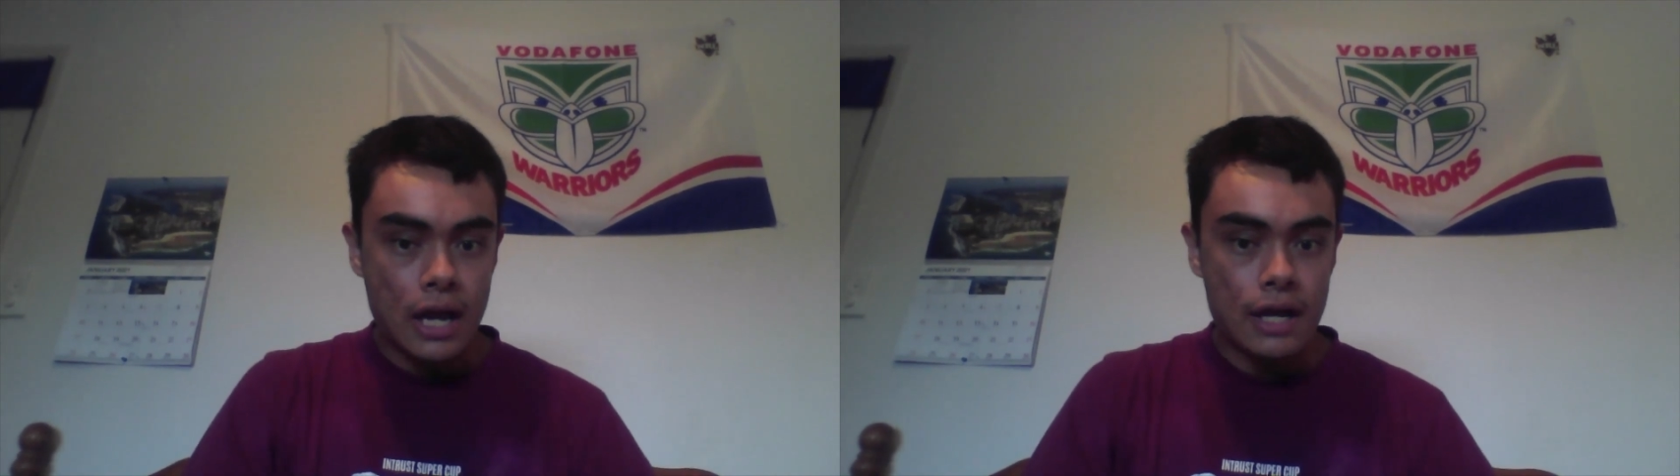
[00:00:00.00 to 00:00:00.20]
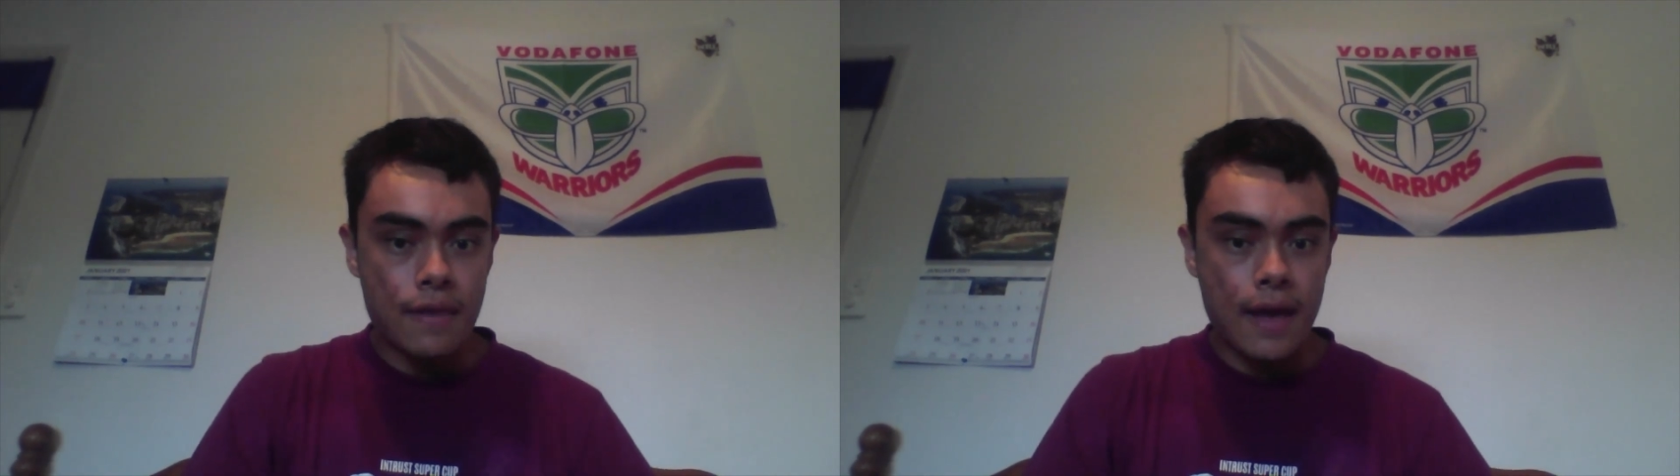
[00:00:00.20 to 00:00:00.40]

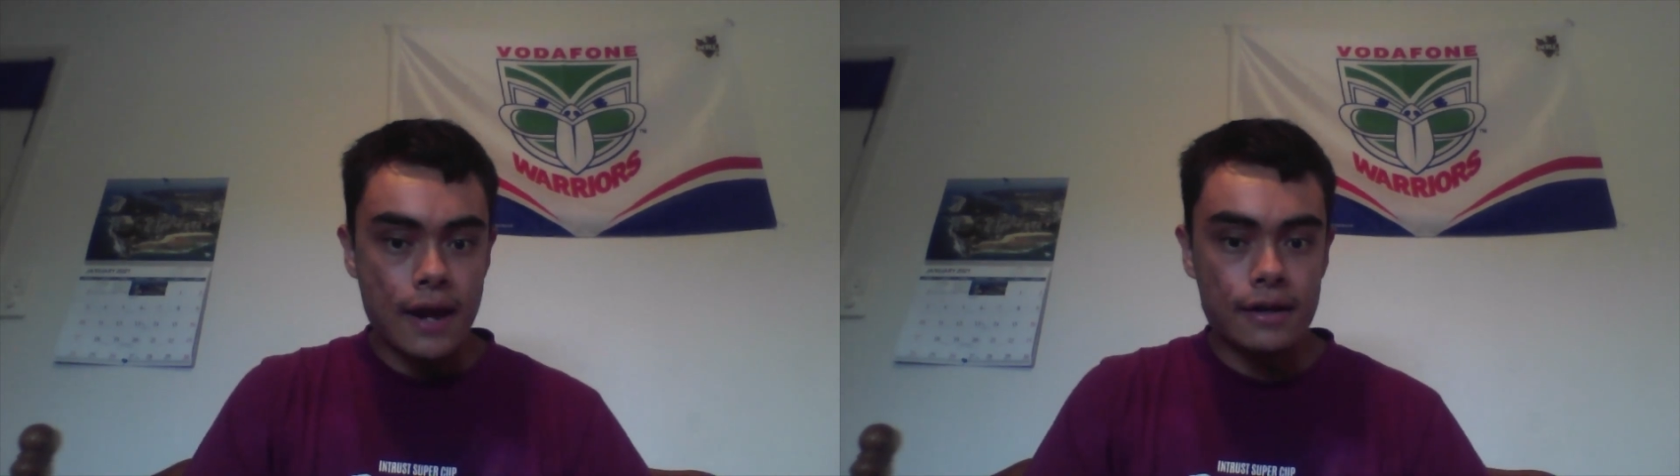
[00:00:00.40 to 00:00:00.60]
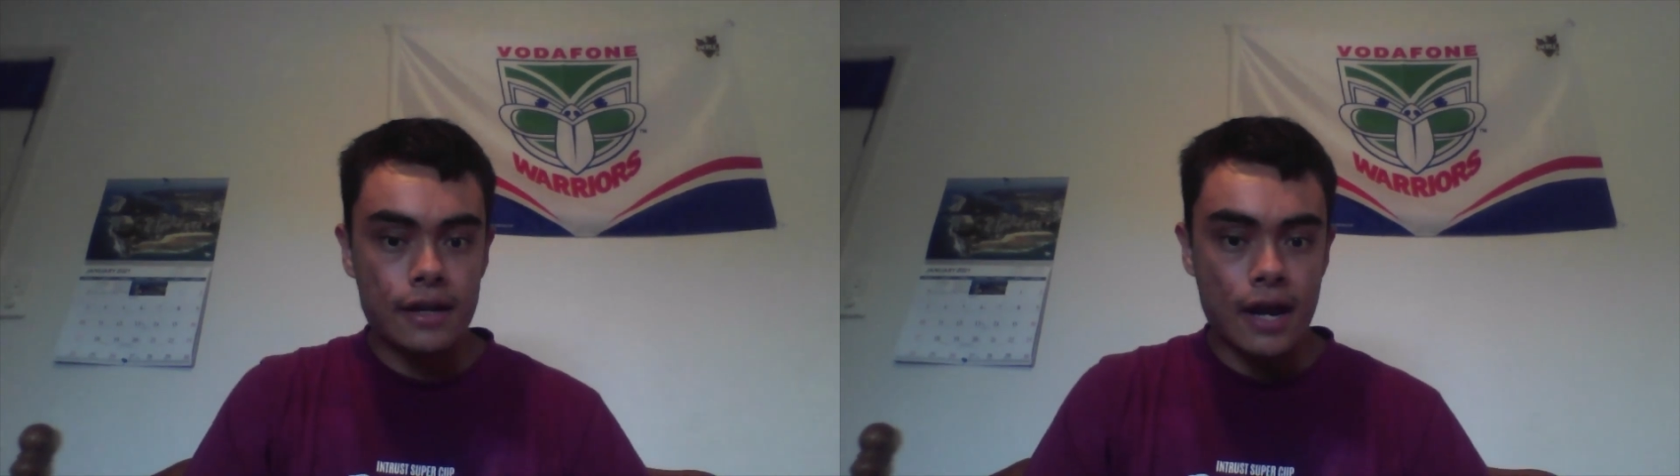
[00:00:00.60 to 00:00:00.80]
in
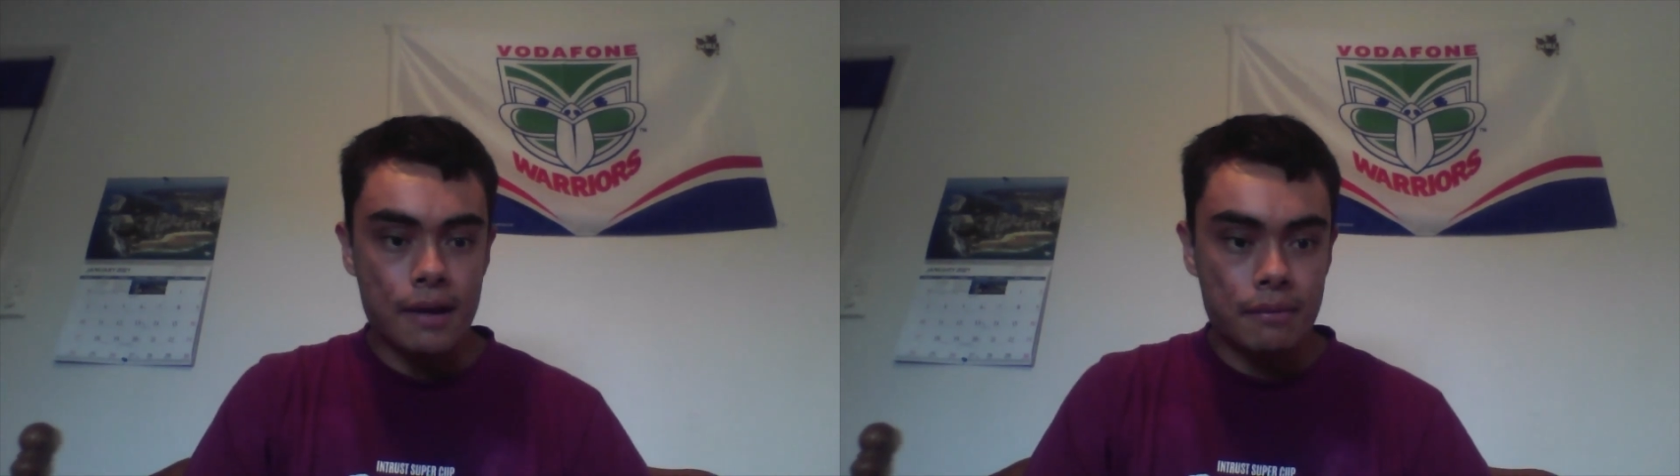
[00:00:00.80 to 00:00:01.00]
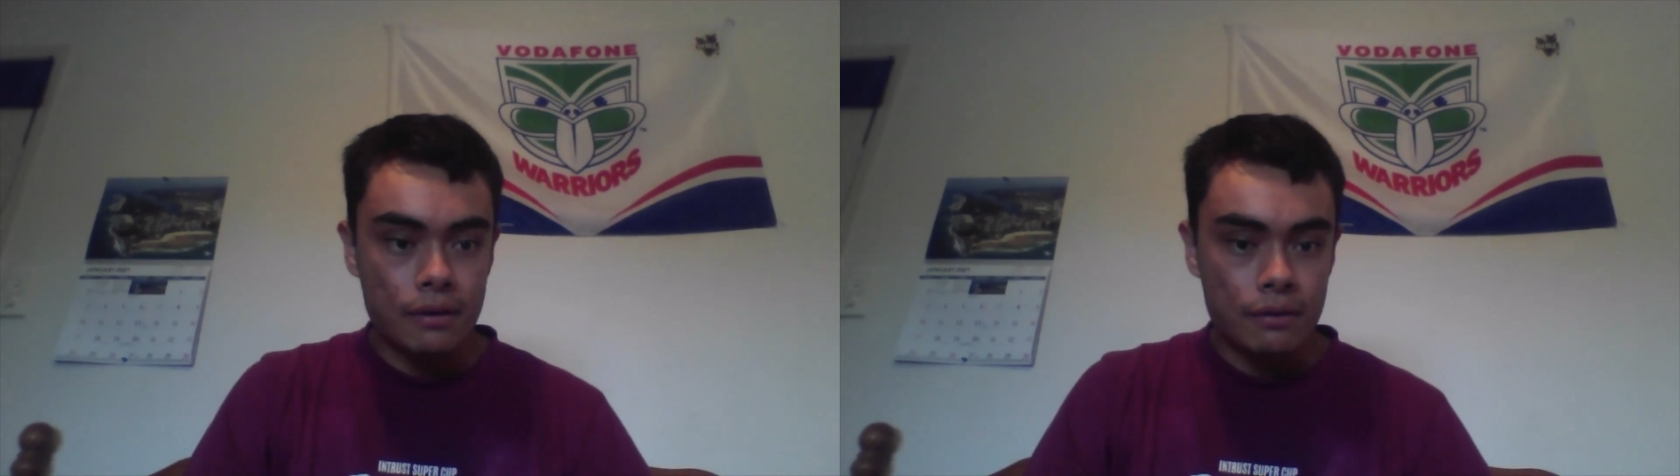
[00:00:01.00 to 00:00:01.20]
that
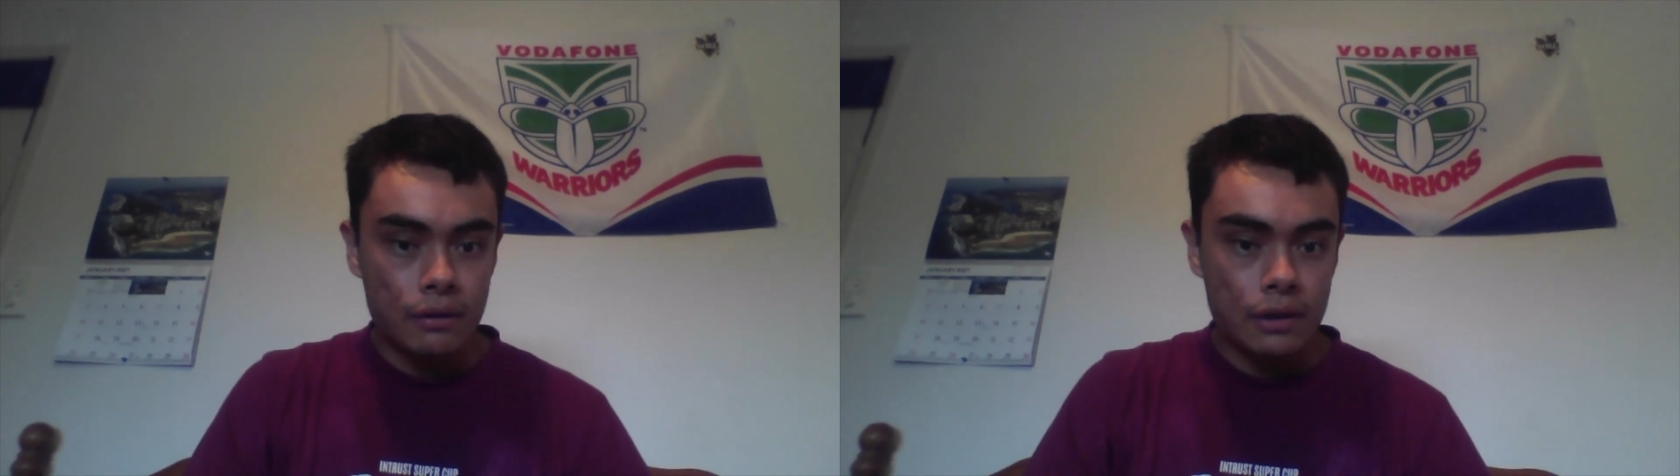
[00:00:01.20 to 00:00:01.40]
game,